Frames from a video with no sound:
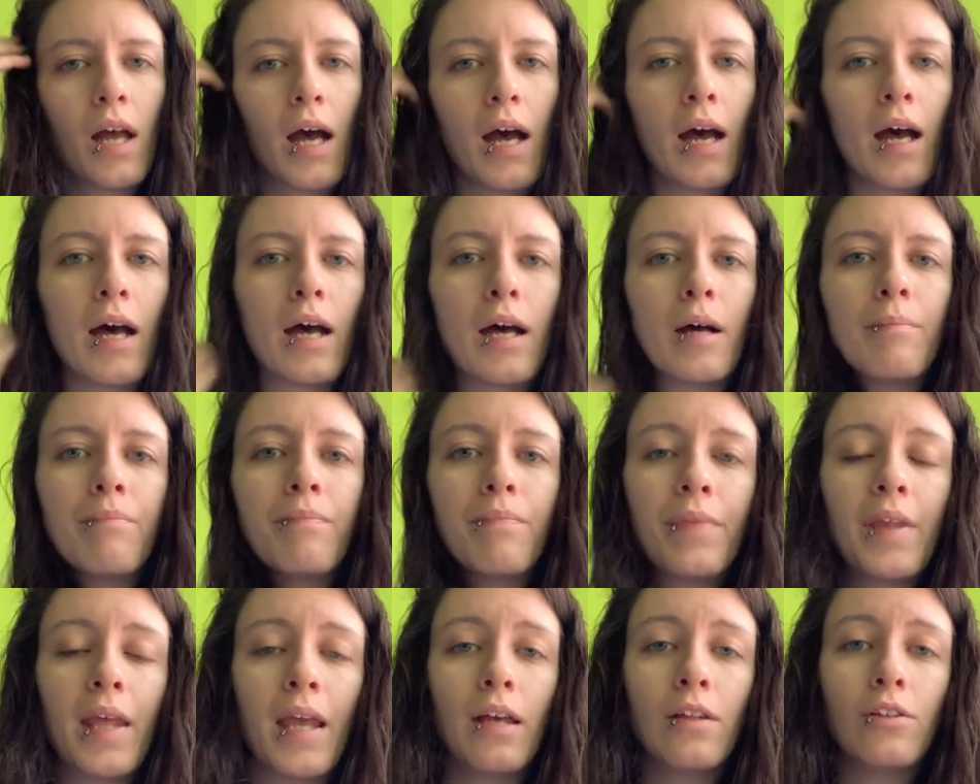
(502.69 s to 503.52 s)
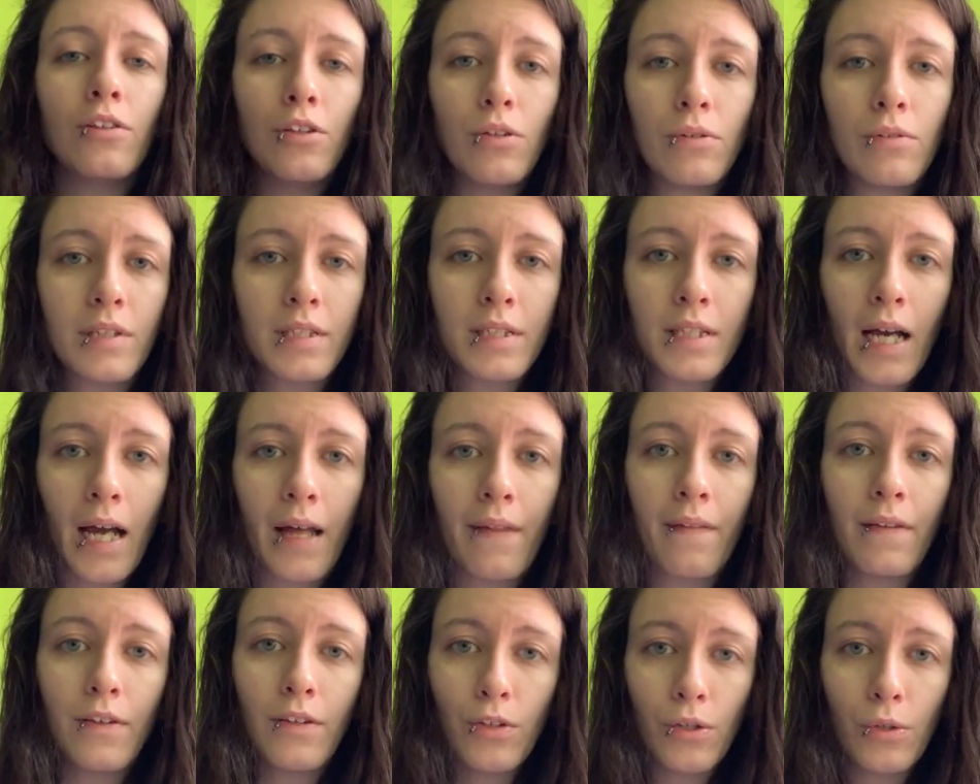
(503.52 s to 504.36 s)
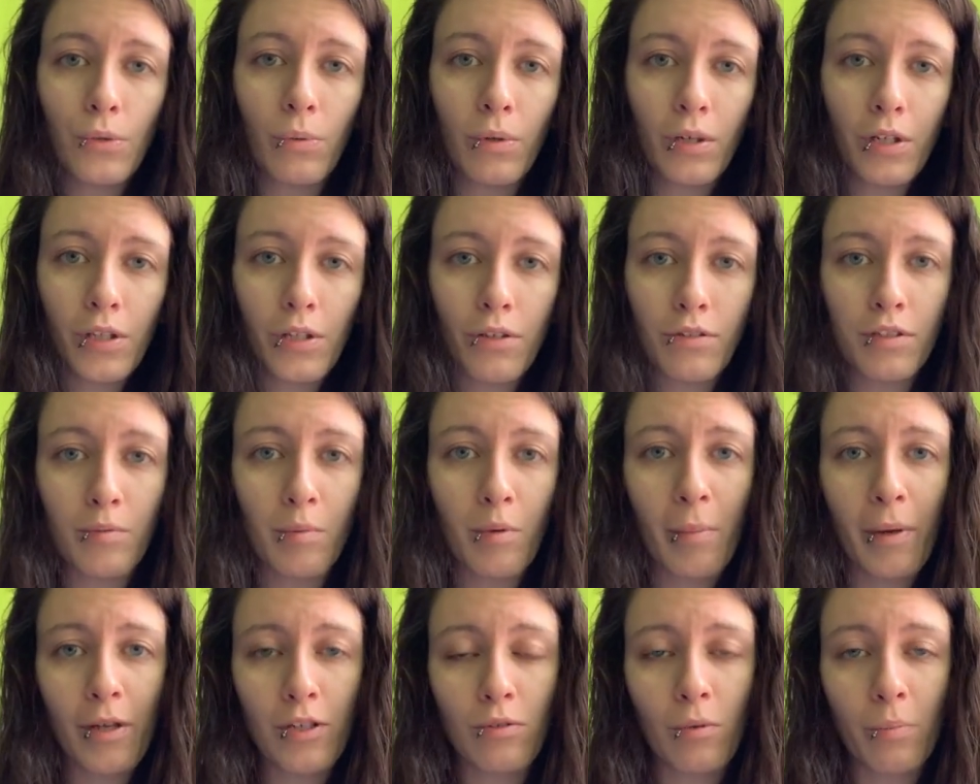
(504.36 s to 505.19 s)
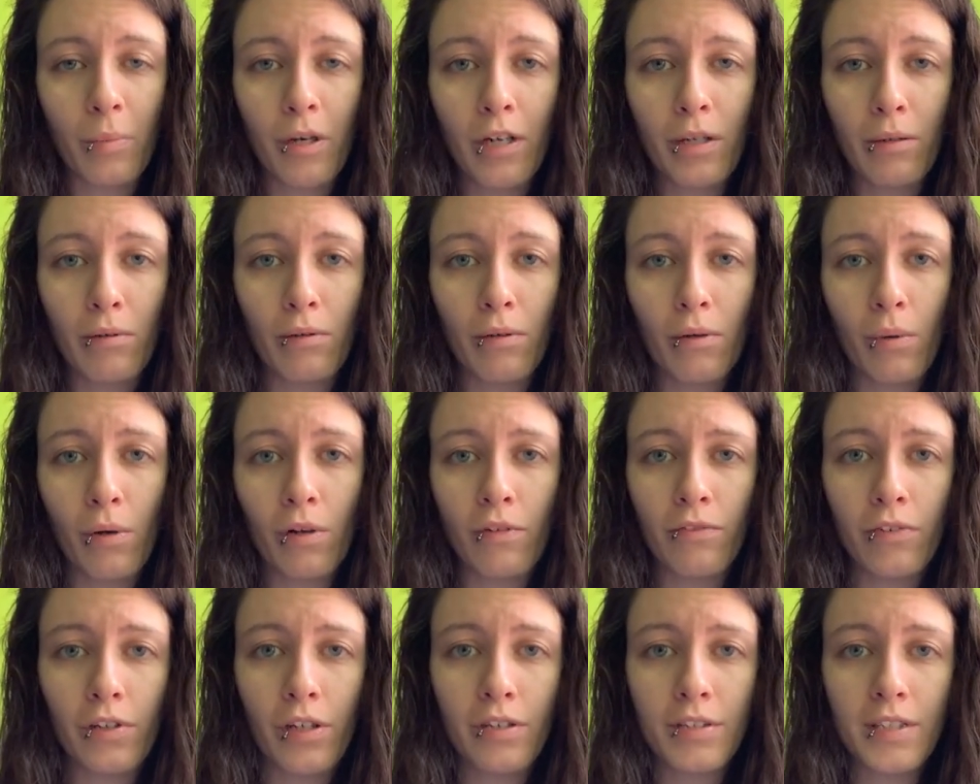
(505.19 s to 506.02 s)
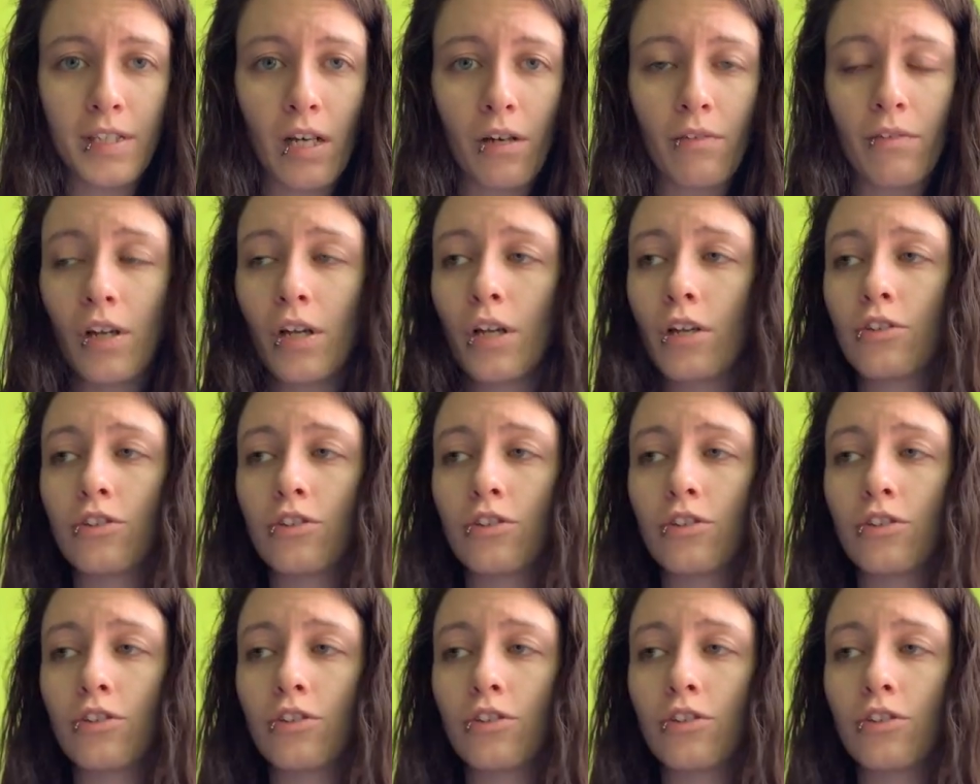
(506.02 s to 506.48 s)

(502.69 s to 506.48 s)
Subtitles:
And you decide that you want to use the perpetual party reward for yourself.